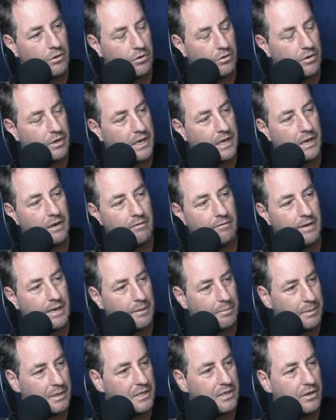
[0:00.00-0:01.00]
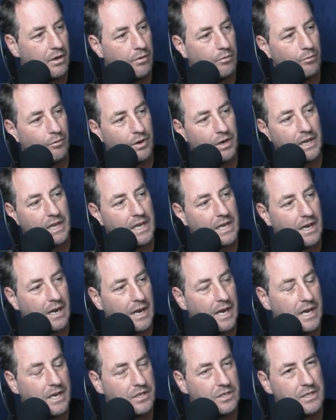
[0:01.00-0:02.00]
Cricket and rugby don't really
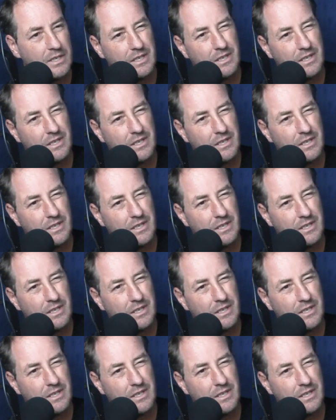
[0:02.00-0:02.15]
clash.